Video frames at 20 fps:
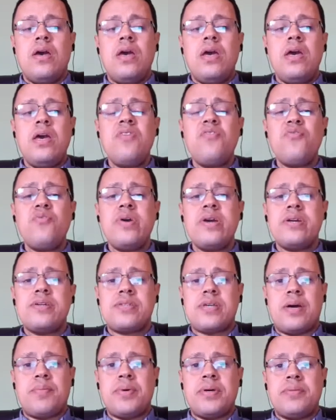If we
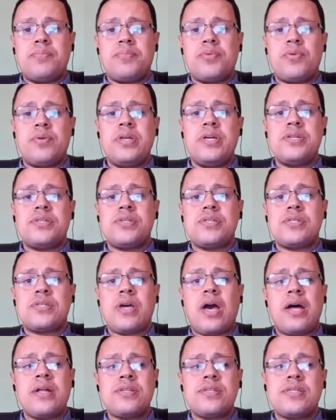examine Bernice's
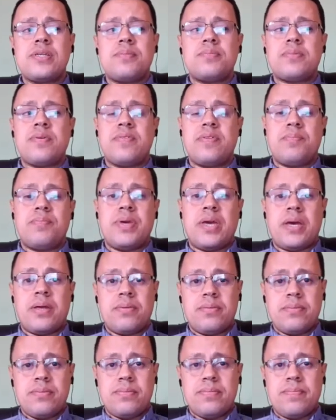concept of the
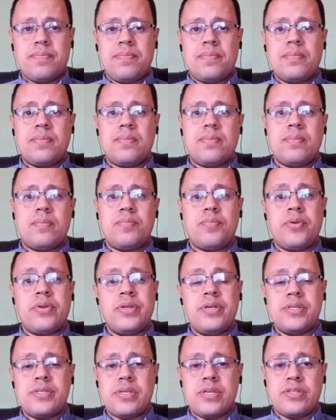piano,
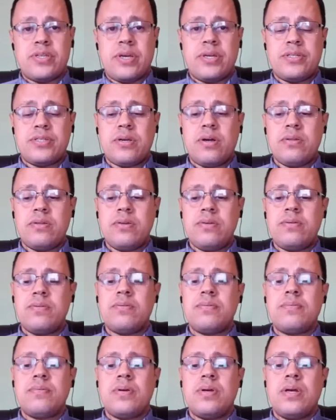Bernice, as I told you,
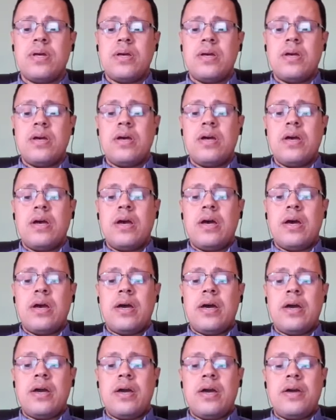
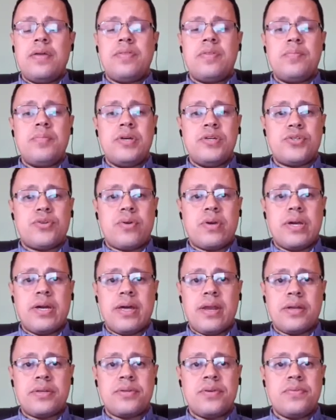the major
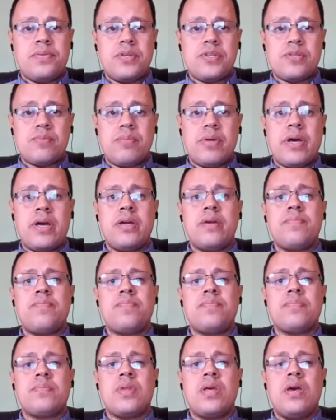character in this play,
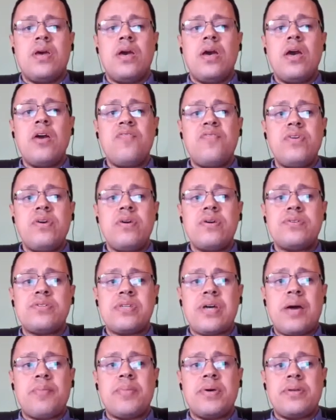if we
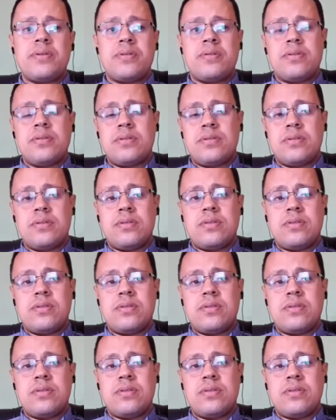examine